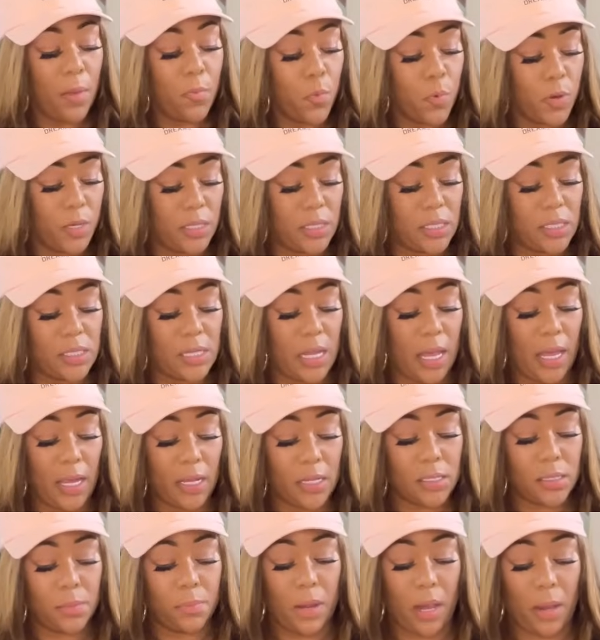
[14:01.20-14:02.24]
want
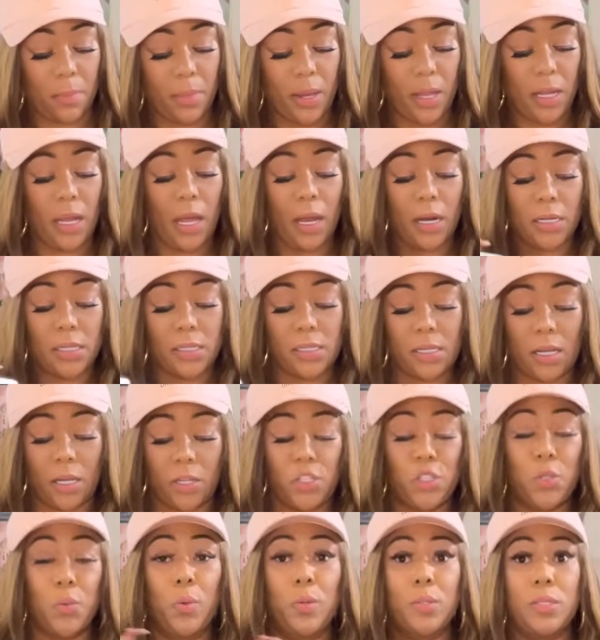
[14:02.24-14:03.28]
sex. It might be a lot of
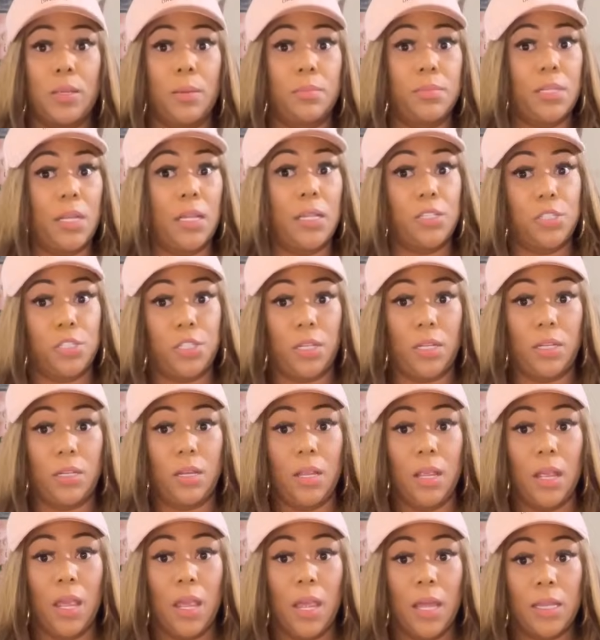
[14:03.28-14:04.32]
sexual temptation,
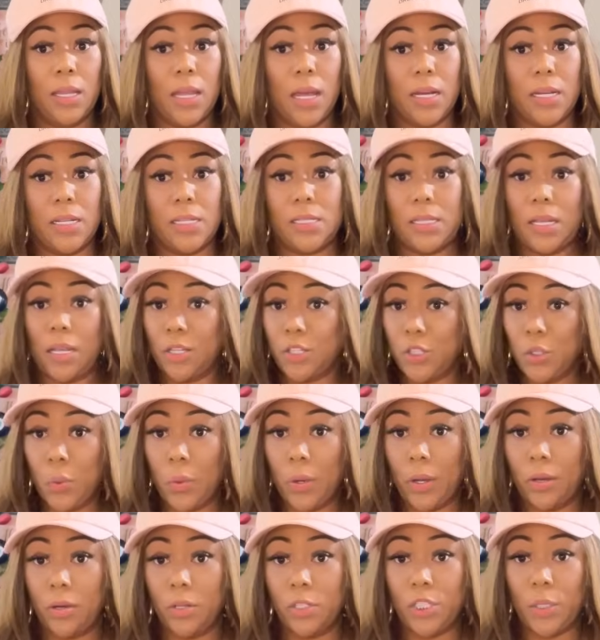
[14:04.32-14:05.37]
a lot of sexual
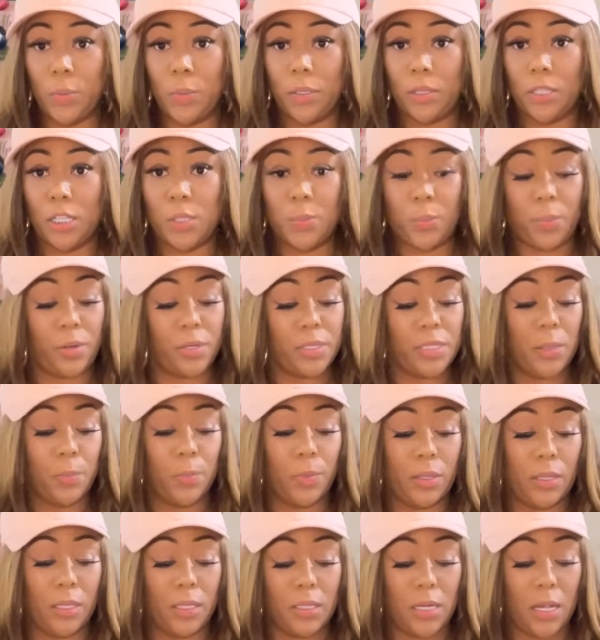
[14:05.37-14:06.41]
energy with this person,
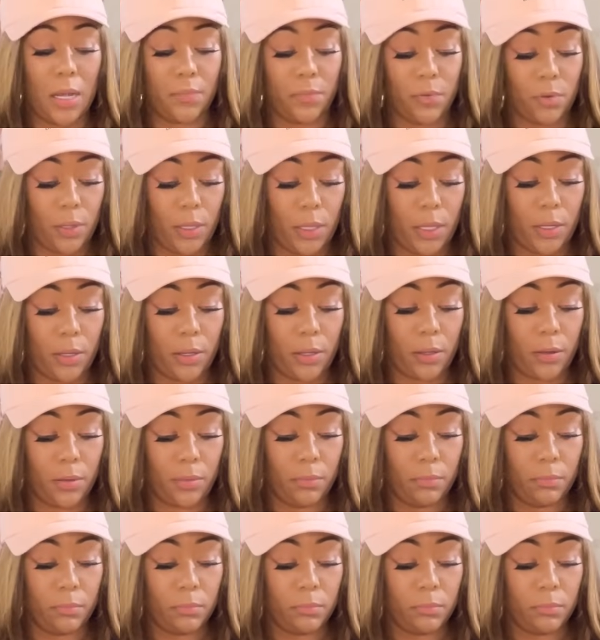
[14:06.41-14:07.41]
with the Devil here.